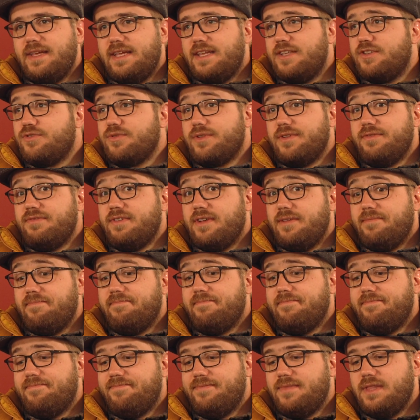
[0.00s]
And it's really fun.
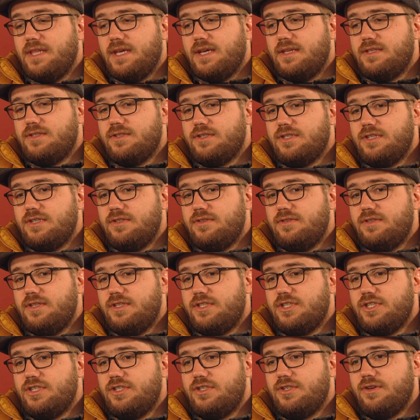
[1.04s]
It's a
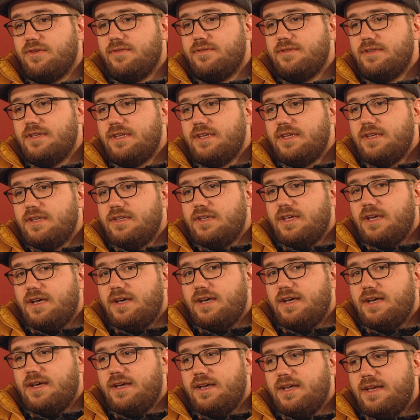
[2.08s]
good show.
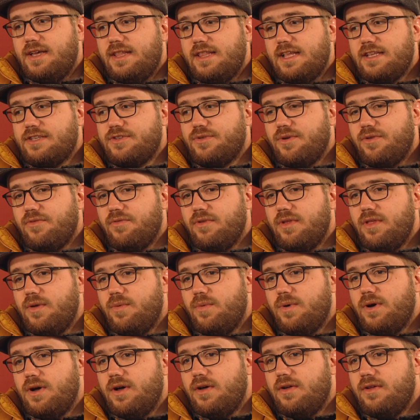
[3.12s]
And that's going really
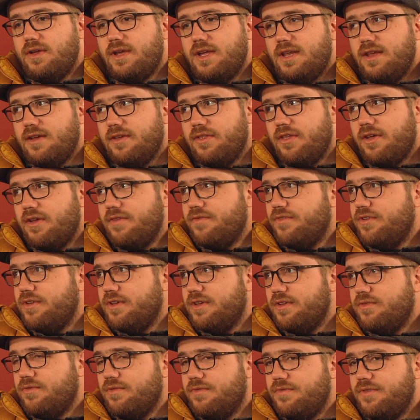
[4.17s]
well, getting a lot of
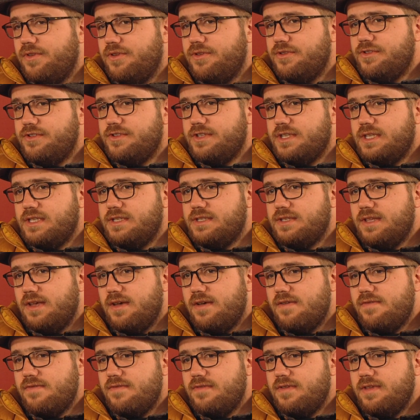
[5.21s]
good reviews and
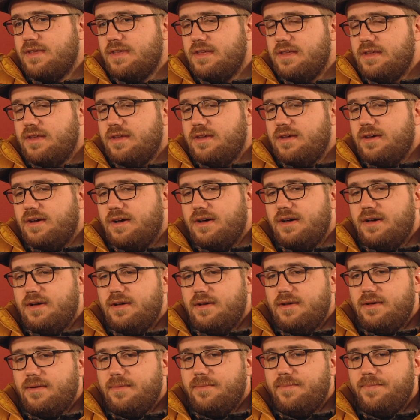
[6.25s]
stuff.
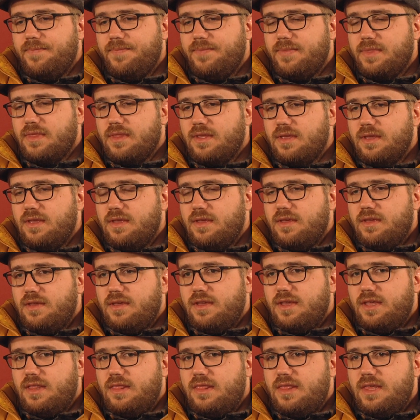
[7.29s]

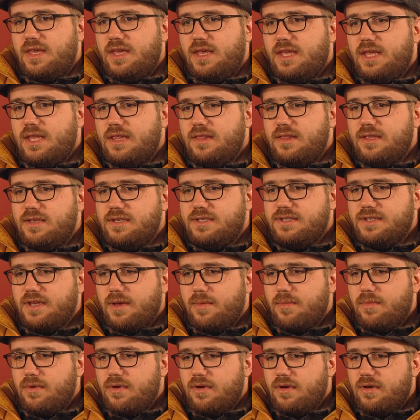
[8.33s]
And then this
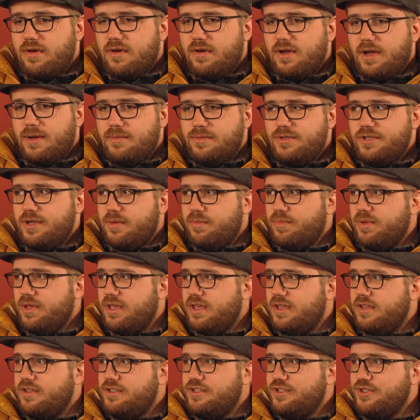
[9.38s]
summer, I'm jumping
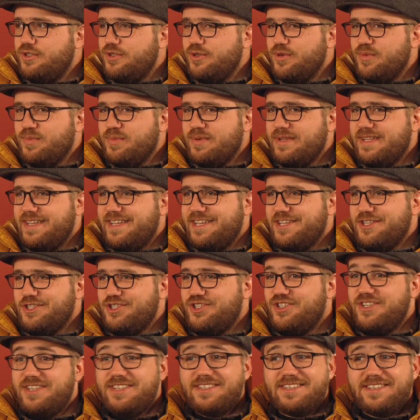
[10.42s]
into playing
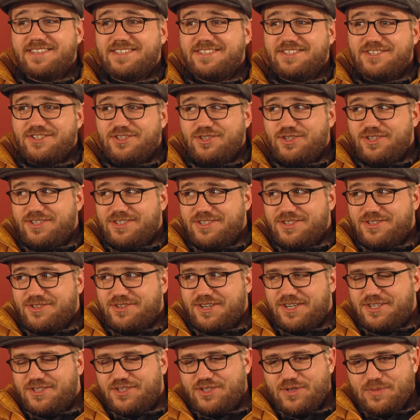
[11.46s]
Jesus in Jesus
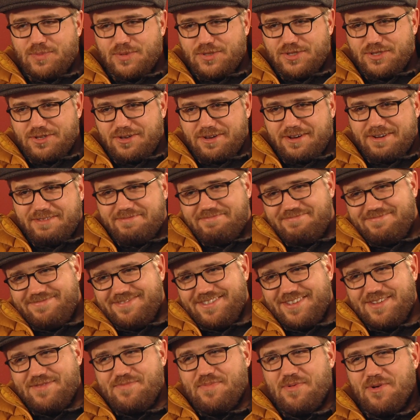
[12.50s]
Christ Superstar
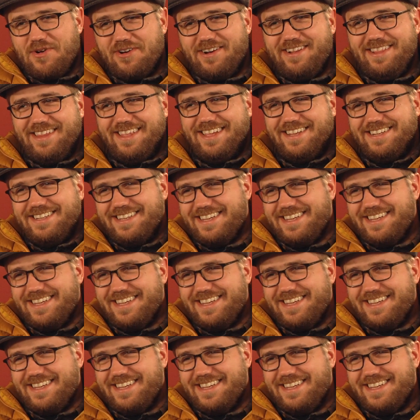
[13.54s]
in Portland.